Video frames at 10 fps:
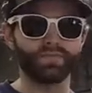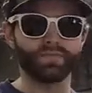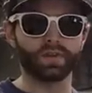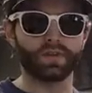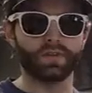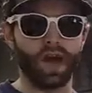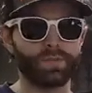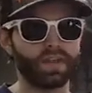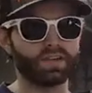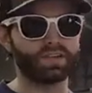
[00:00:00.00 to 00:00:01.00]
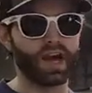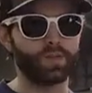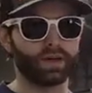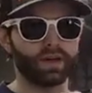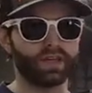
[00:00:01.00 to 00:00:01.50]
But
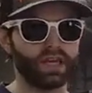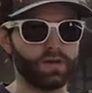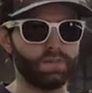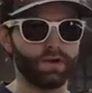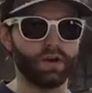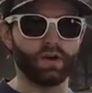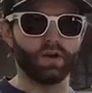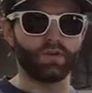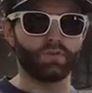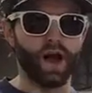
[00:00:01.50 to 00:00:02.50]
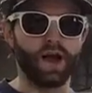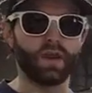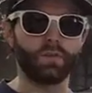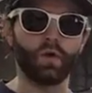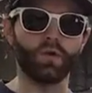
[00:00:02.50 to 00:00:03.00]
that being said, we're gonna
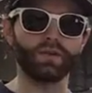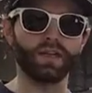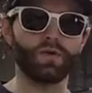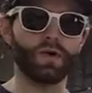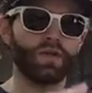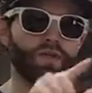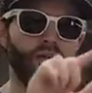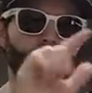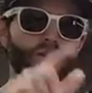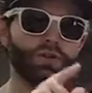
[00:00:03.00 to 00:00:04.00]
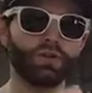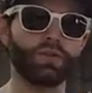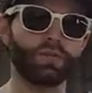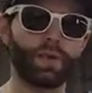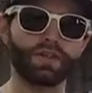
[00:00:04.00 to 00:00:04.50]
keep the rod that I'm holding
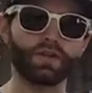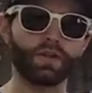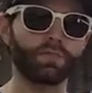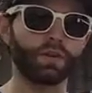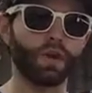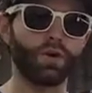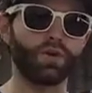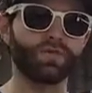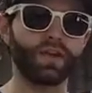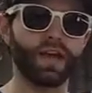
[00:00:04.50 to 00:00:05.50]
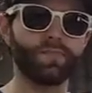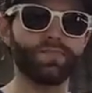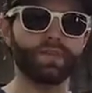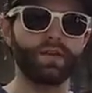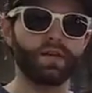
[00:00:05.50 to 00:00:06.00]
it with and the loop
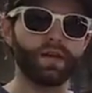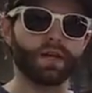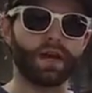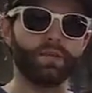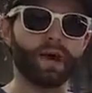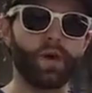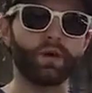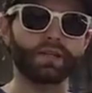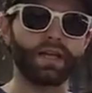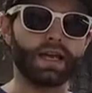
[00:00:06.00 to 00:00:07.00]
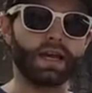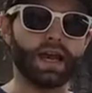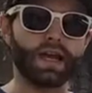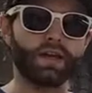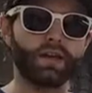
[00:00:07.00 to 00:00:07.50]
basically below the flame,
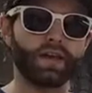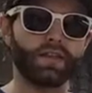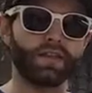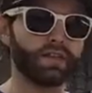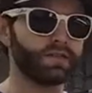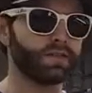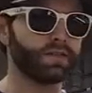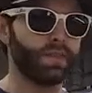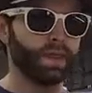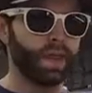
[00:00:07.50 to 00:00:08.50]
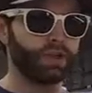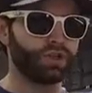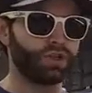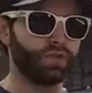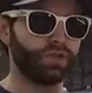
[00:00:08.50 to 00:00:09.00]
kind of by holding it at an angle
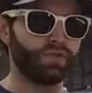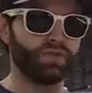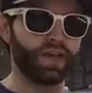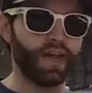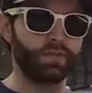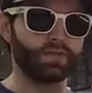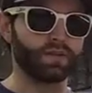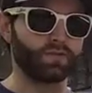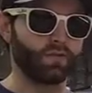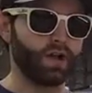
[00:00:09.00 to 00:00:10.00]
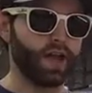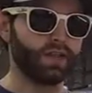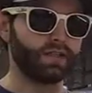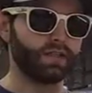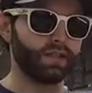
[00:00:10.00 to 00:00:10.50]
like this, and shoot the
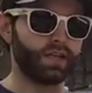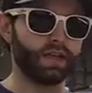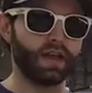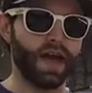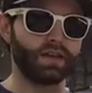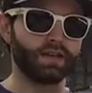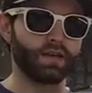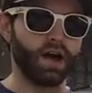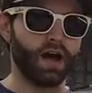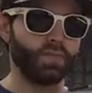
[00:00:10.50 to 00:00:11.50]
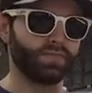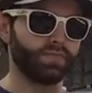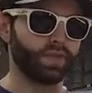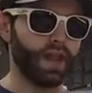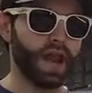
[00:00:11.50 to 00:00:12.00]
flames right
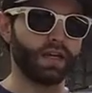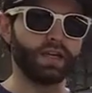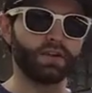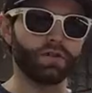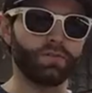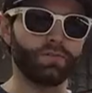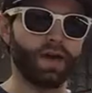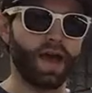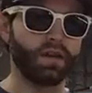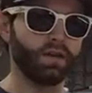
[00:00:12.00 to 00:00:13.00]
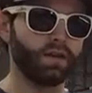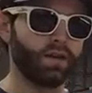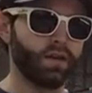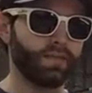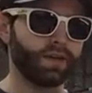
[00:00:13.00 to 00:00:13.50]
into that
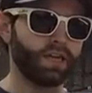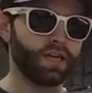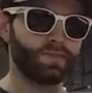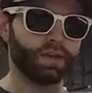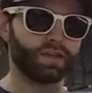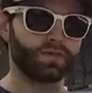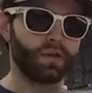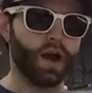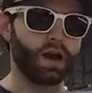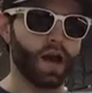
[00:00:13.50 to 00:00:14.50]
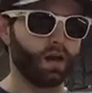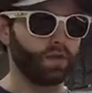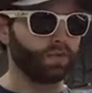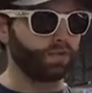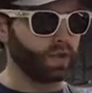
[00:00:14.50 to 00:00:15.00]
90-degree bend, but
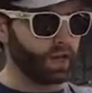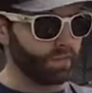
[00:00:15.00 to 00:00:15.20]
keeping this